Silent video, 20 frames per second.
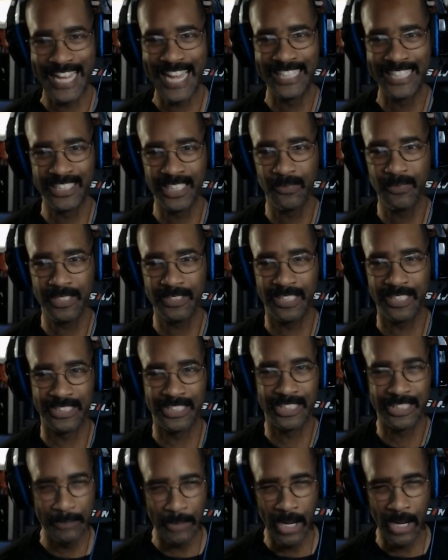of it, it's
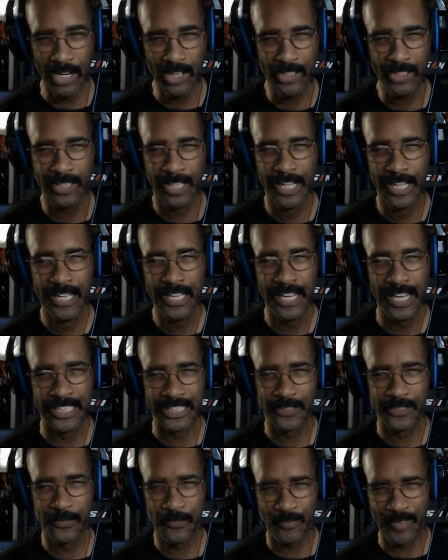smaller and it's
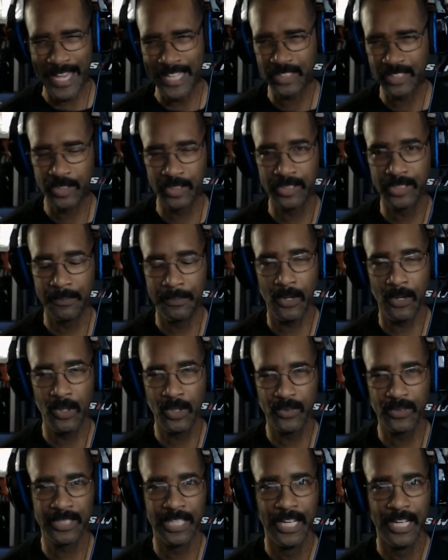faster than the
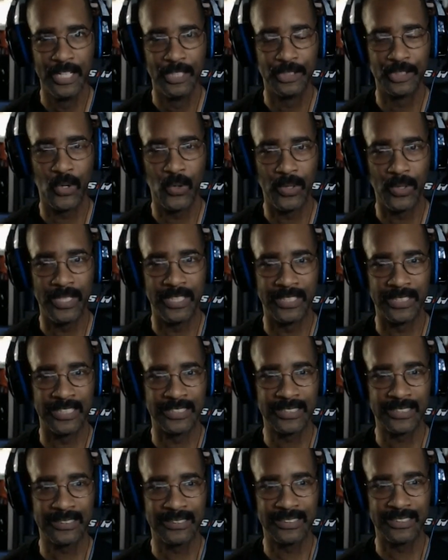Polaris, so
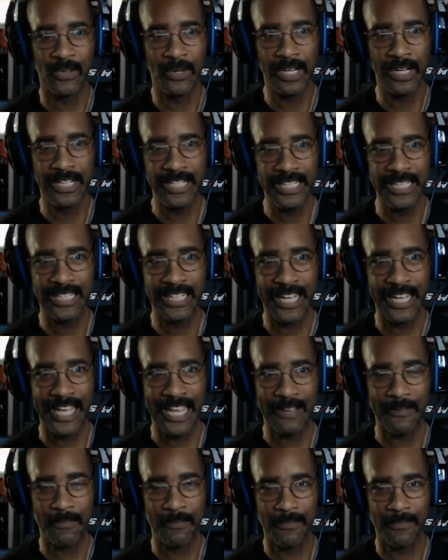it's gonna need like,
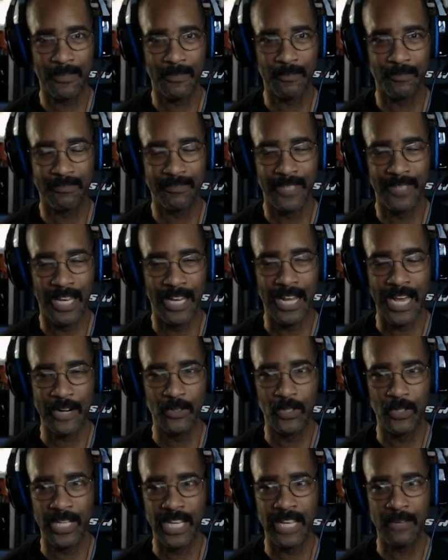I don't
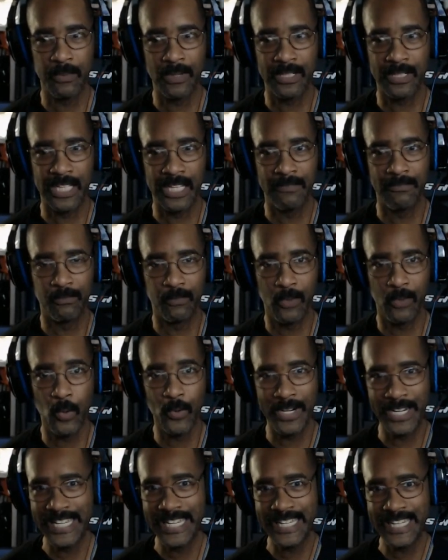know, it won't
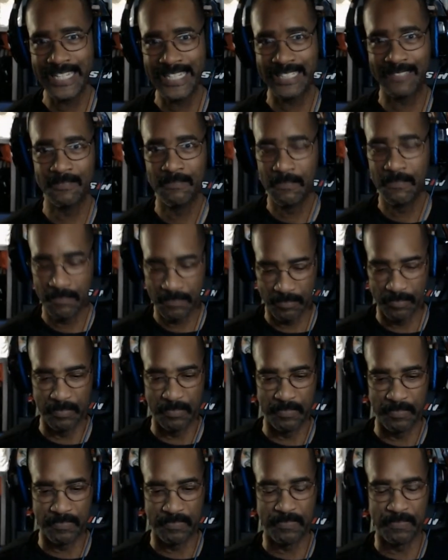need
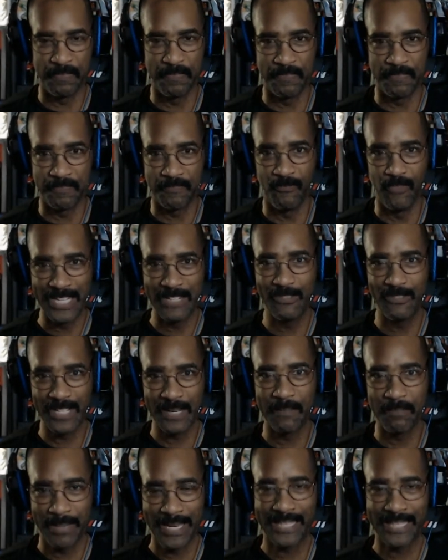really
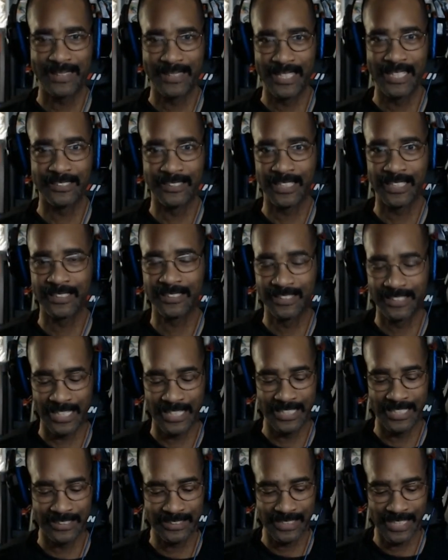big things. So
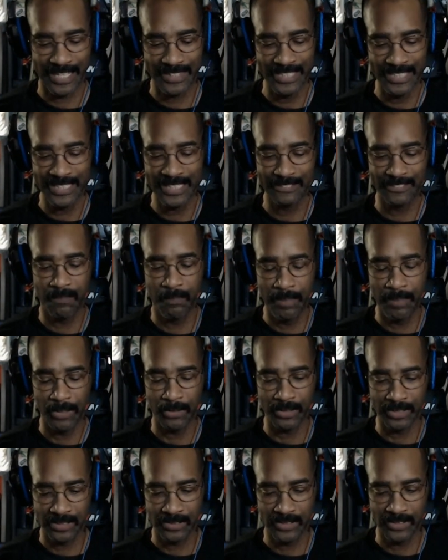I think it was built
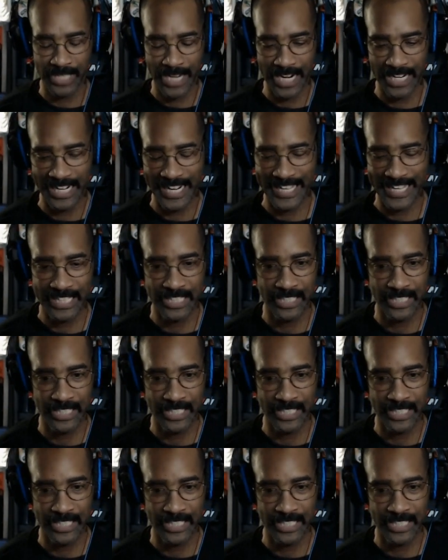to kind of like